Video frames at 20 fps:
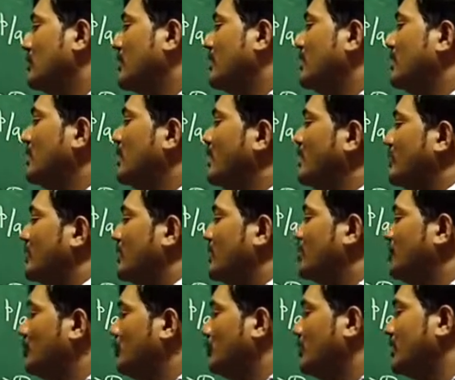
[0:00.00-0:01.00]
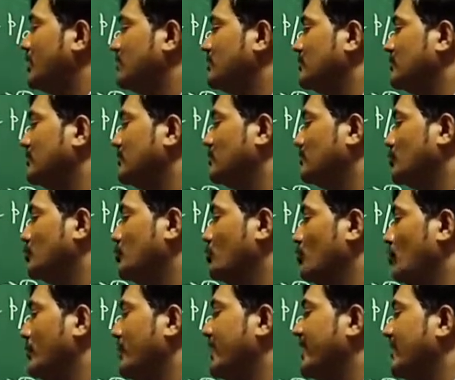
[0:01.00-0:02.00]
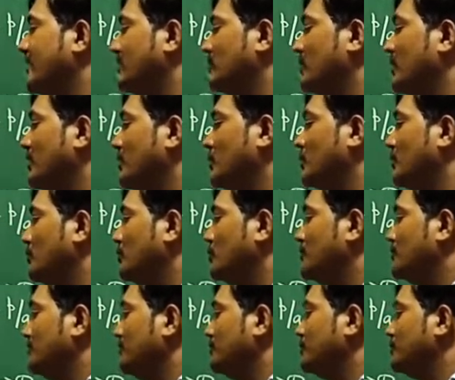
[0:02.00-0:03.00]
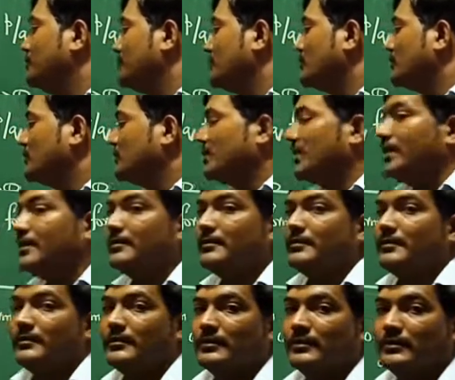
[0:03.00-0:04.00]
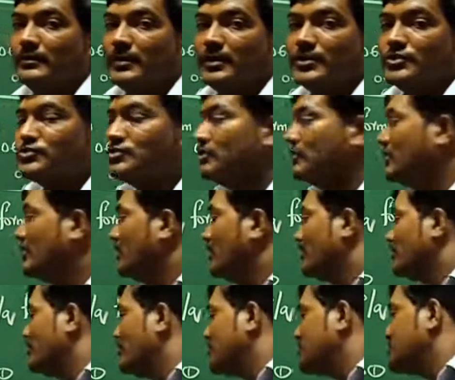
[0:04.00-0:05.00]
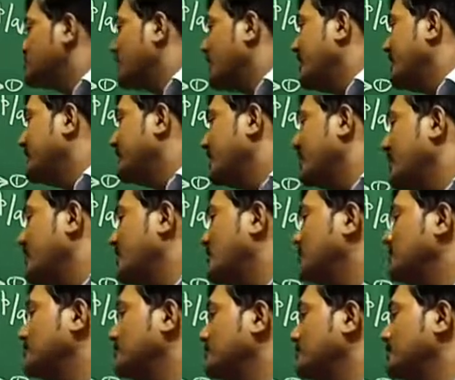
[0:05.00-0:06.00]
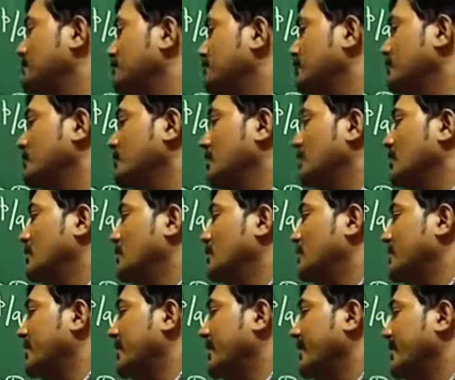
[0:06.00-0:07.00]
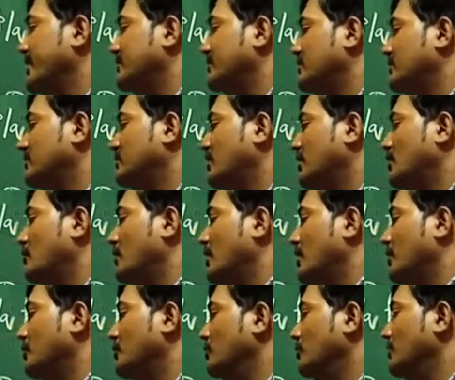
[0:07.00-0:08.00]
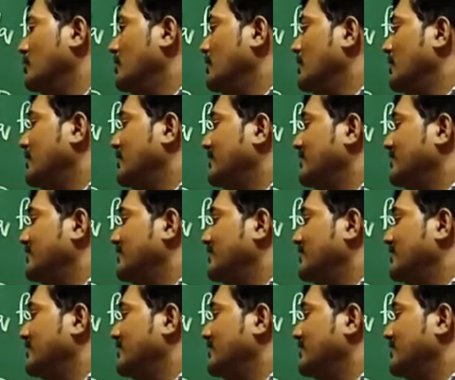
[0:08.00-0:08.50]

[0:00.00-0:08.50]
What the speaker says: okay, or you can do like this. 2 minus 1 you do. Okay. First you write second. 10x is equal to